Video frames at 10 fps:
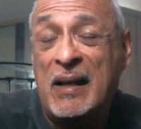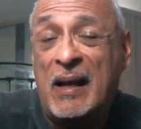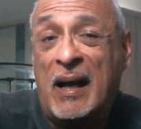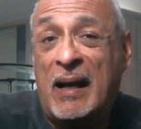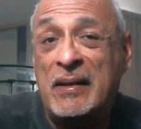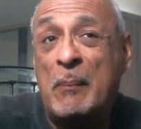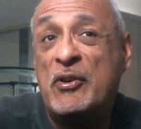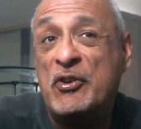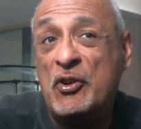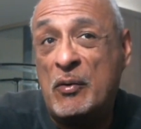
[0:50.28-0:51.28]
Uh, number
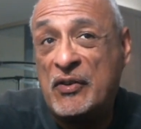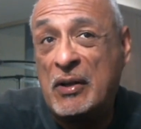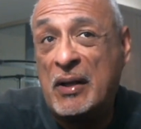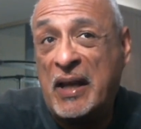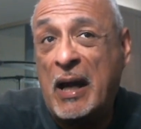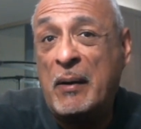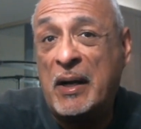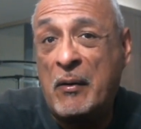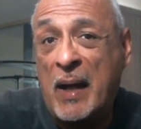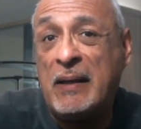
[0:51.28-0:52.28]
two was uh, Cary
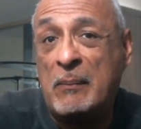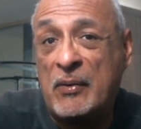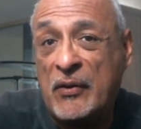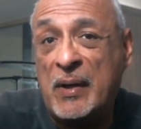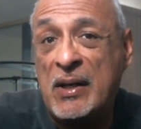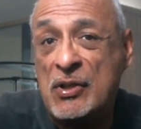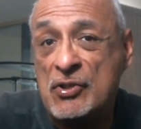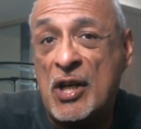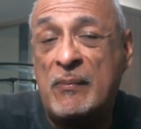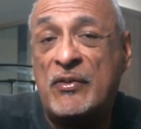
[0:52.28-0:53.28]
Grant. Number three,
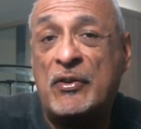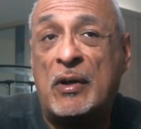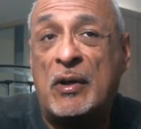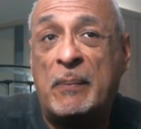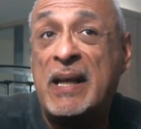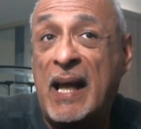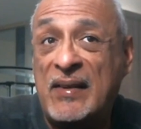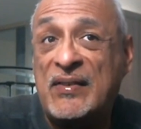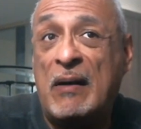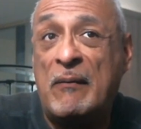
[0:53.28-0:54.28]
James Stewart. But
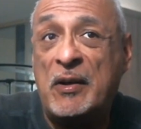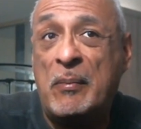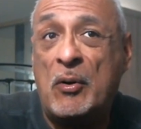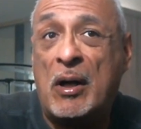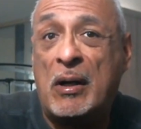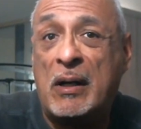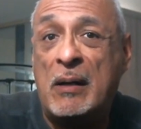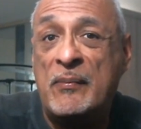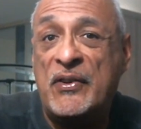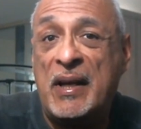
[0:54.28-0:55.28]
yes, Humphrey Bogart
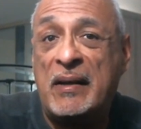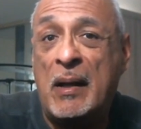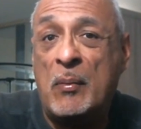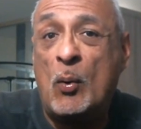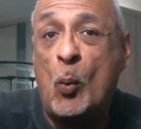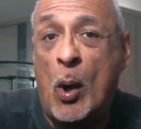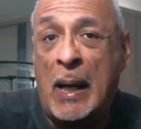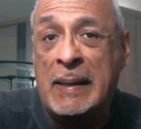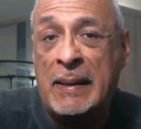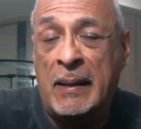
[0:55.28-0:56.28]
comes in at number
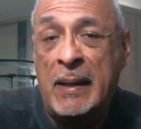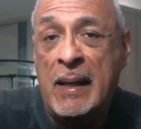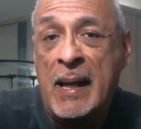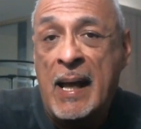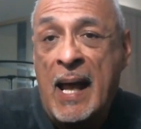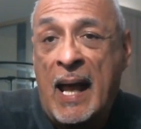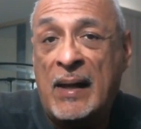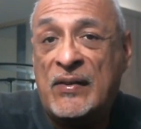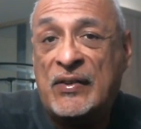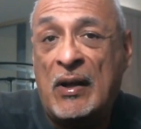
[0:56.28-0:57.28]
one. And
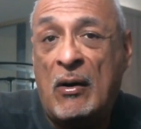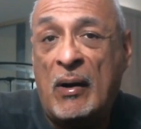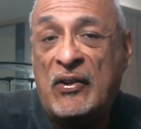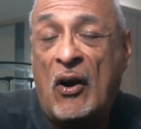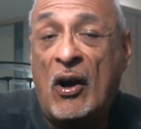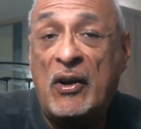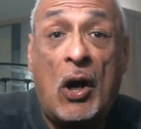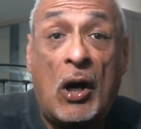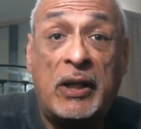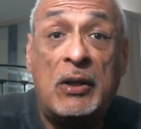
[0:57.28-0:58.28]
so it's hard to
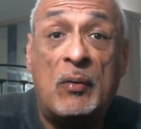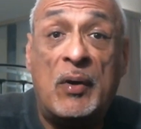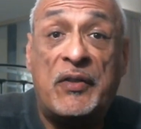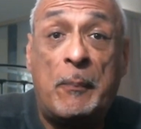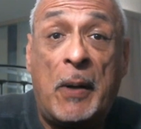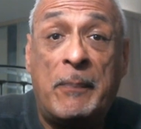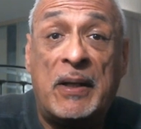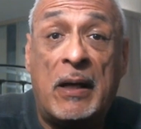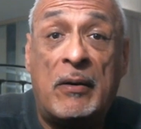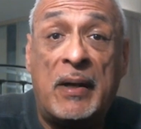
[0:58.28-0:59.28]
argue with the
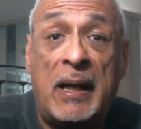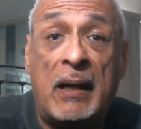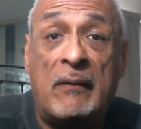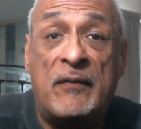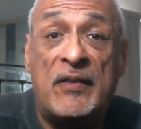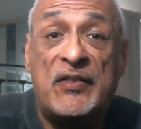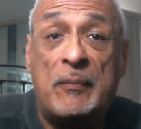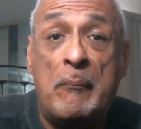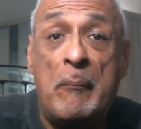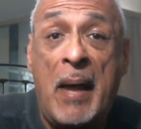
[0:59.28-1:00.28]
popularity of
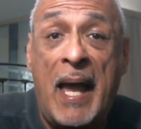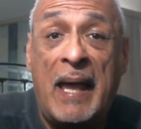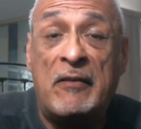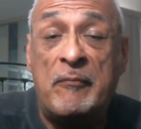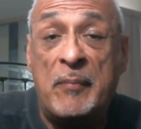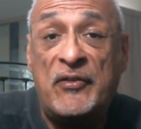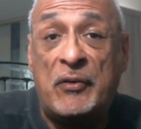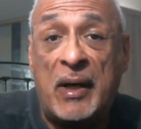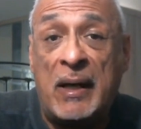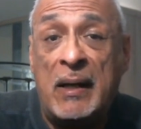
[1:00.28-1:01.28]
this man of
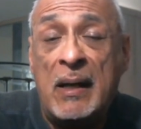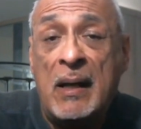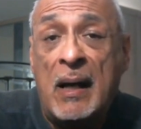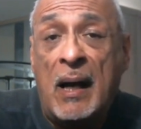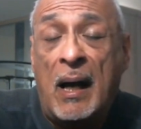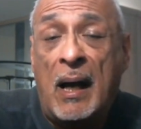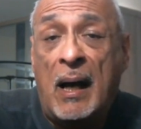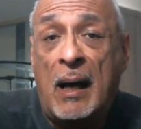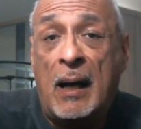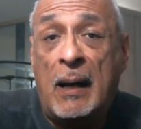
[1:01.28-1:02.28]
mystery.
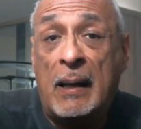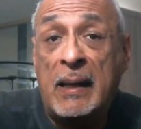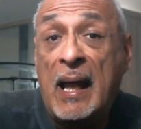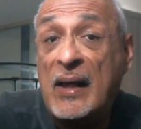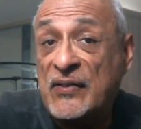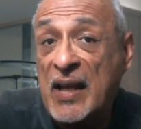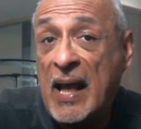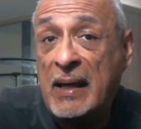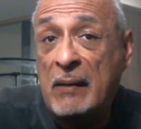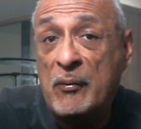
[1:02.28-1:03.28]
Uh, yes, he had
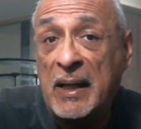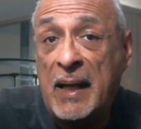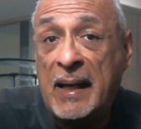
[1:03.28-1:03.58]
a really